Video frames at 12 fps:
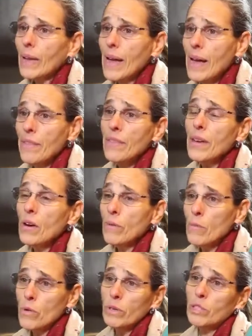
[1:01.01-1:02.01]
and they are
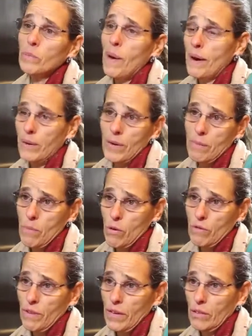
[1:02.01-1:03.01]
more inspired and
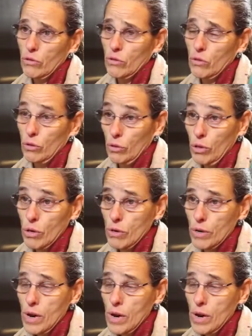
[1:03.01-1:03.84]
motivated to learn.